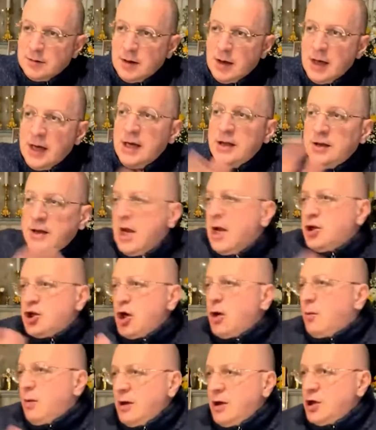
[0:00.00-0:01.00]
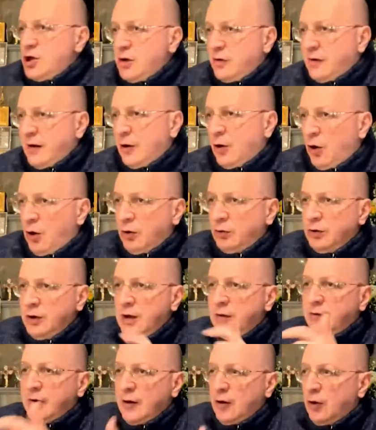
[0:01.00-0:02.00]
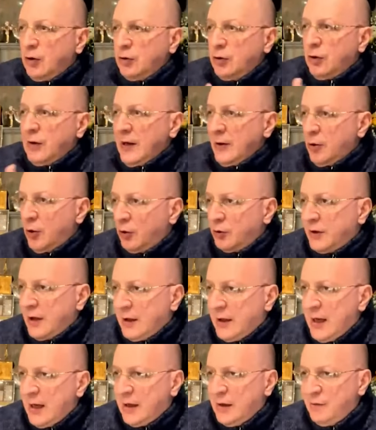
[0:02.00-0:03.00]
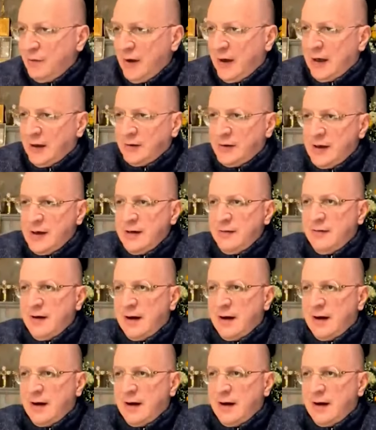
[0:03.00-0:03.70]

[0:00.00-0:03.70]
one thinks and says, but this declaration, it is surreal.